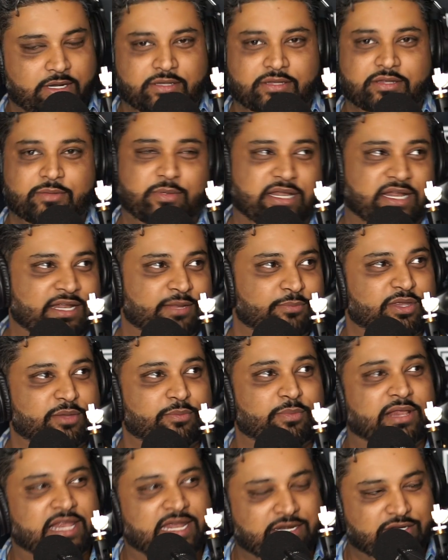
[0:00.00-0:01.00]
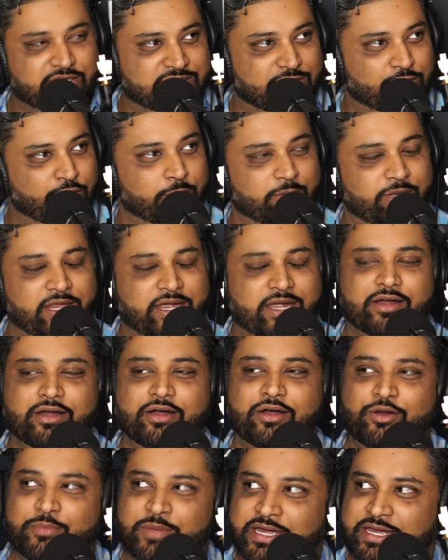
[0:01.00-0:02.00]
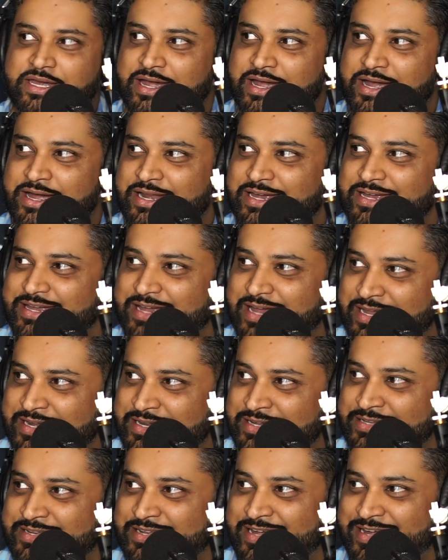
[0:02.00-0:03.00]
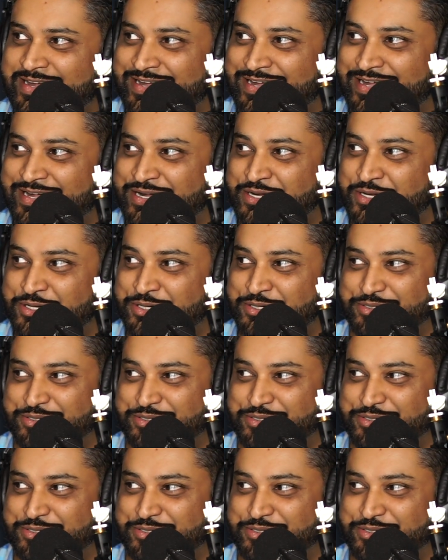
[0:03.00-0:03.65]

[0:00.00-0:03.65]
The millennials at home are like, oh my God, I get it now.